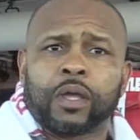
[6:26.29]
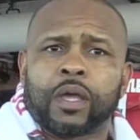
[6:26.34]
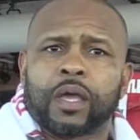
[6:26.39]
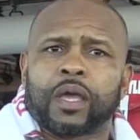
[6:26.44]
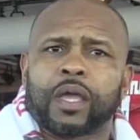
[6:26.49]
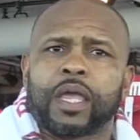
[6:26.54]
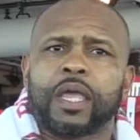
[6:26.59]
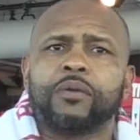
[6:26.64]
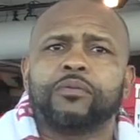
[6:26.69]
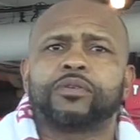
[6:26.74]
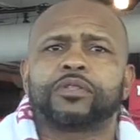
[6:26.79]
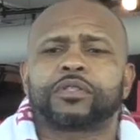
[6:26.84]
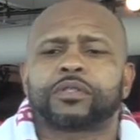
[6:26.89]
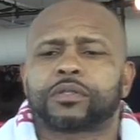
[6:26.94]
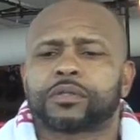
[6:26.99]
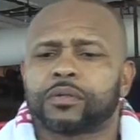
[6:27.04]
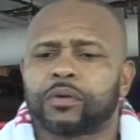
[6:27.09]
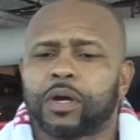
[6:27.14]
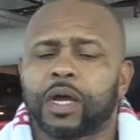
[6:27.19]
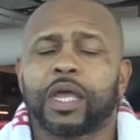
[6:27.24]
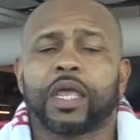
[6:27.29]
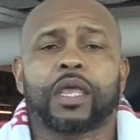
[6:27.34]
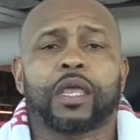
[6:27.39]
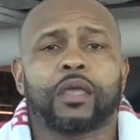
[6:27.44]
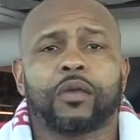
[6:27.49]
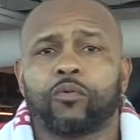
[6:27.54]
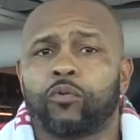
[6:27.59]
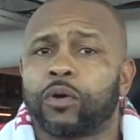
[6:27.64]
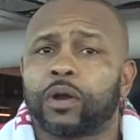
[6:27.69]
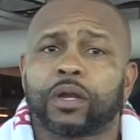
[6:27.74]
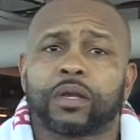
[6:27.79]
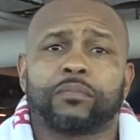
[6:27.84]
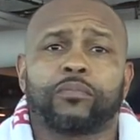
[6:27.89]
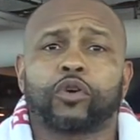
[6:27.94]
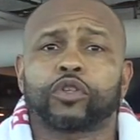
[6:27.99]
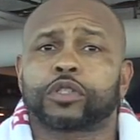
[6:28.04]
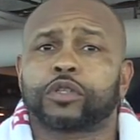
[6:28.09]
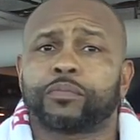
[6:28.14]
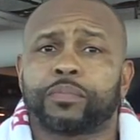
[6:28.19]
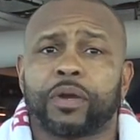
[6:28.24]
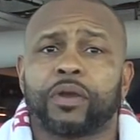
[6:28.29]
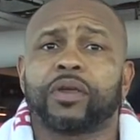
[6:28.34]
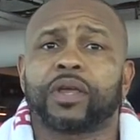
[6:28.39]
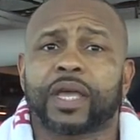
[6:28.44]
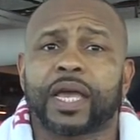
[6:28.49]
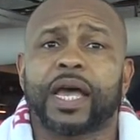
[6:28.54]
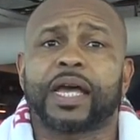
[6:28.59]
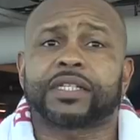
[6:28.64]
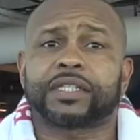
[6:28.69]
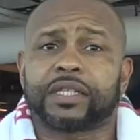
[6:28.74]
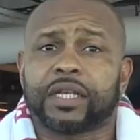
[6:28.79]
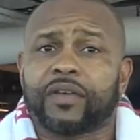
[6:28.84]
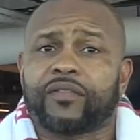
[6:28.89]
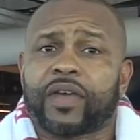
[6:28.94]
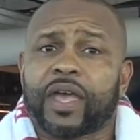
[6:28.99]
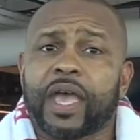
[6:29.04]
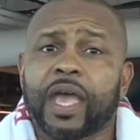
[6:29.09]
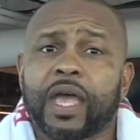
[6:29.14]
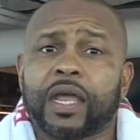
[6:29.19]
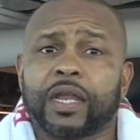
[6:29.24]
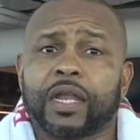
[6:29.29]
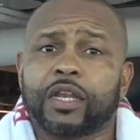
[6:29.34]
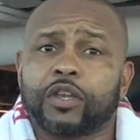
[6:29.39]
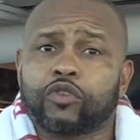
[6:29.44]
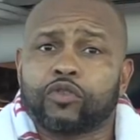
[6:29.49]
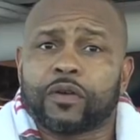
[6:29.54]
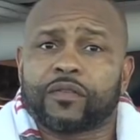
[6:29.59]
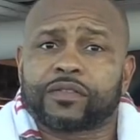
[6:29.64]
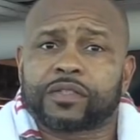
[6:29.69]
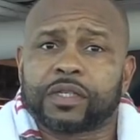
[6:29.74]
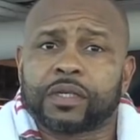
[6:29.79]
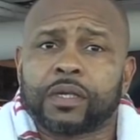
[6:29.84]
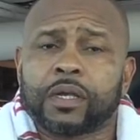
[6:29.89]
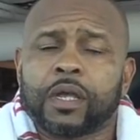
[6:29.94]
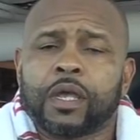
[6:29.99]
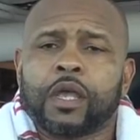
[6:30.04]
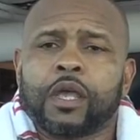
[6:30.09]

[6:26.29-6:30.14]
And he was one of the most superior guys they've had in the UFC.